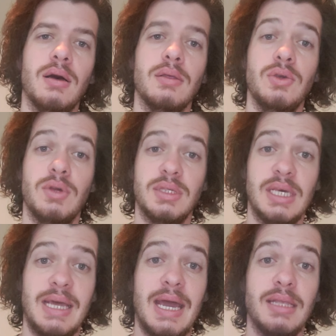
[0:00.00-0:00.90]
you could
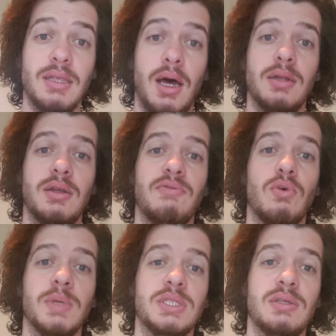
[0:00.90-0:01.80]
say they had
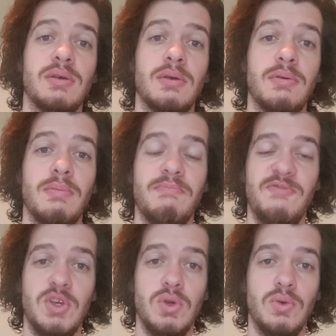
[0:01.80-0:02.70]
nonconformist
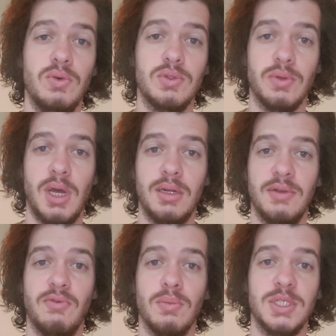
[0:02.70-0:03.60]
views or
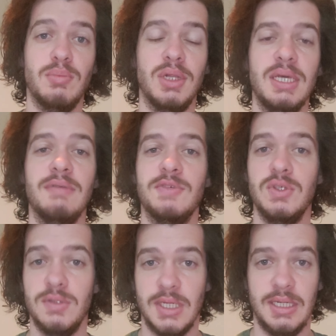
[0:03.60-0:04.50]
nonconformist beliefs,
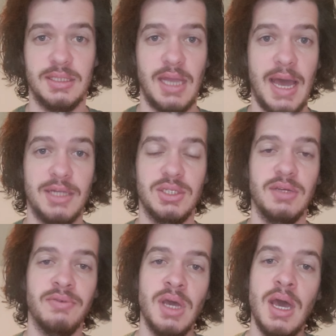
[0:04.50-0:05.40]
using it as an
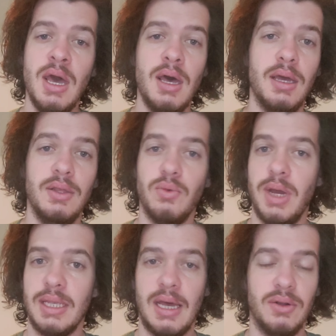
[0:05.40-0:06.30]
adjective. Either
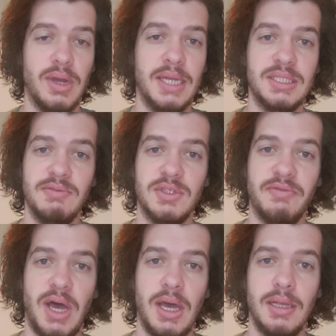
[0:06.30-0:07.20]
way, noun or adjective is
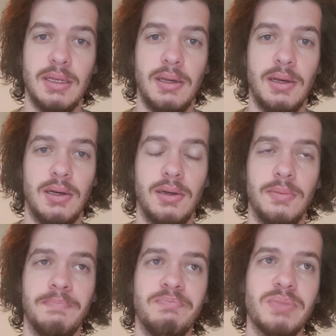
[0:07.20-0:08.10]
fine.
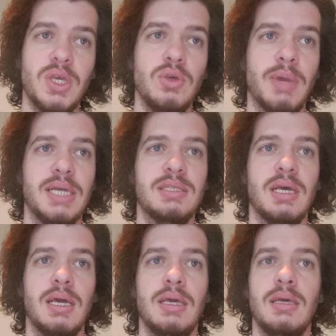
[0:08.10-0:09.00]
You might
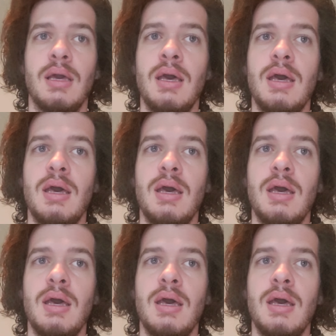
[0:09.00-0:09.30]
say